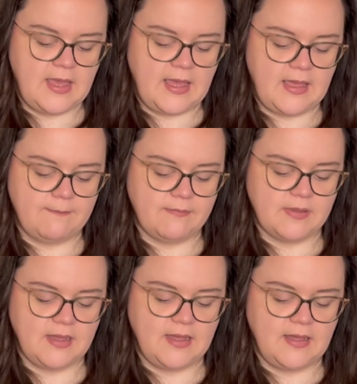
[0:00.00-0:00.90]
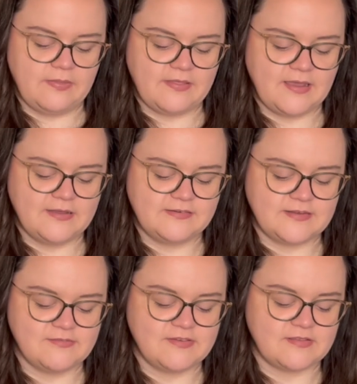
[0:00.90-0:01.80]
And the
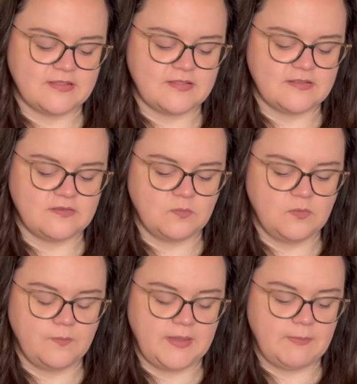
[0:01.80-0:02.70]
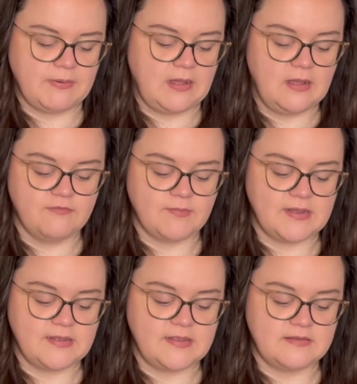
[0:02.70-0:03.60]
idea is that this will be part of
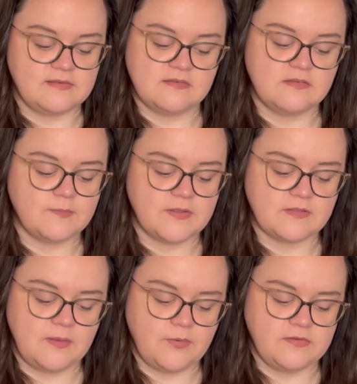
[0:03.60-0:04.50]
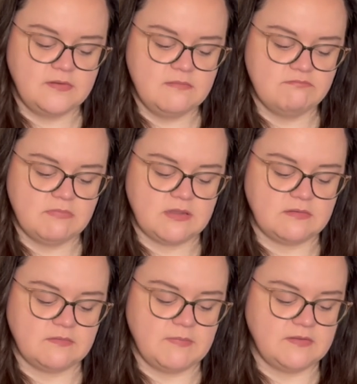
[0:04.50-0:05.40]
my sister's birthday present.
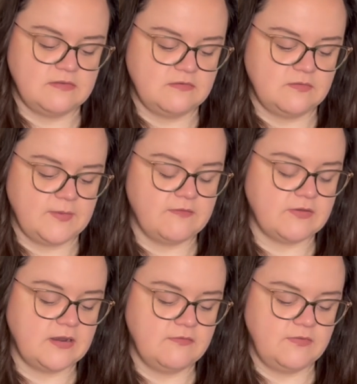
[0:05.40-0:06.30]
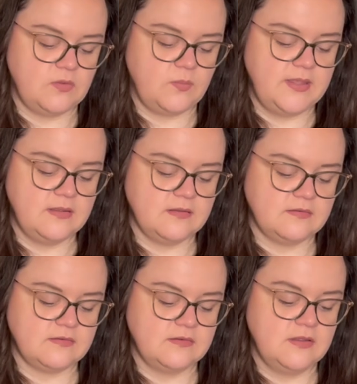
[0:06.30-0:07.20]
It's my sister's birthday in a few
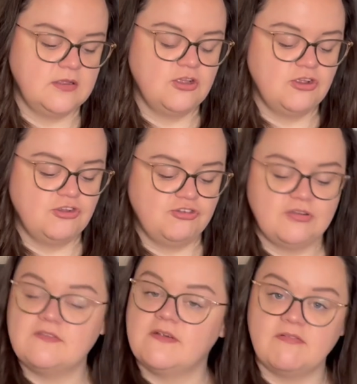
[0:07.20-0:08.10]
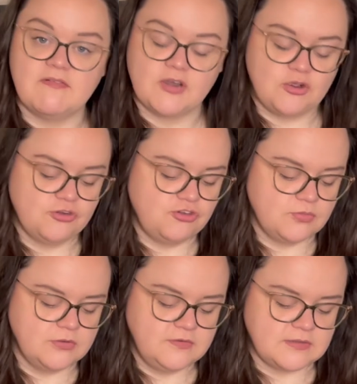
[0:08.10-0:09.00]
weeks. She's very, very good to
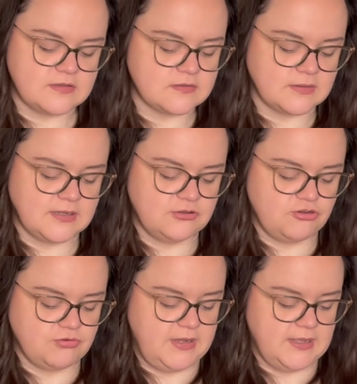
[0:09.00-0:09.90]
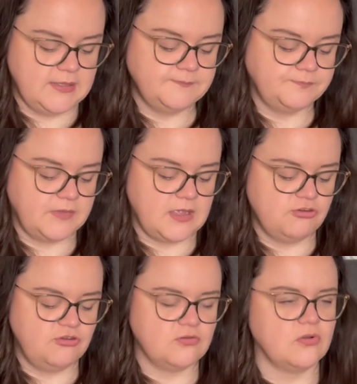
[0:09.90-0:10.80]
us, and so I like to treat her and
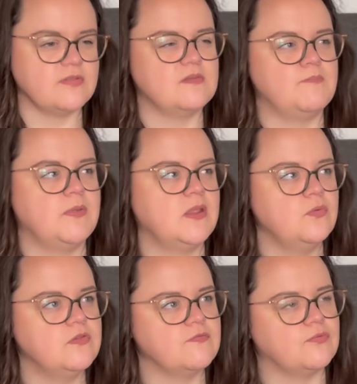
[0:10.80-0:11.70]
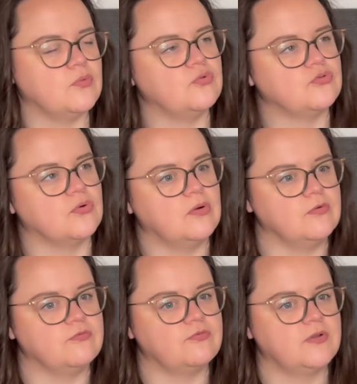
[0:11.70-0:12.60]
she's got this beautiful sort of